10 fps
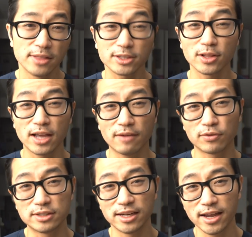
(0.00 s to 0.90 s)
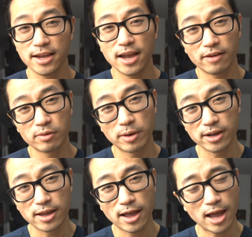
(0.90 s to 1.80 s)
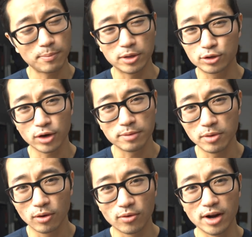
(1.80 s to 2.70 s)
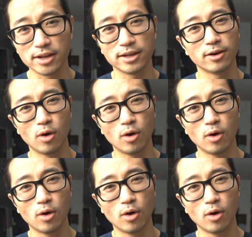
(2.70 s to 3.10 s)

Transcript: That's all I have for today, everybody. Happy treadmill running.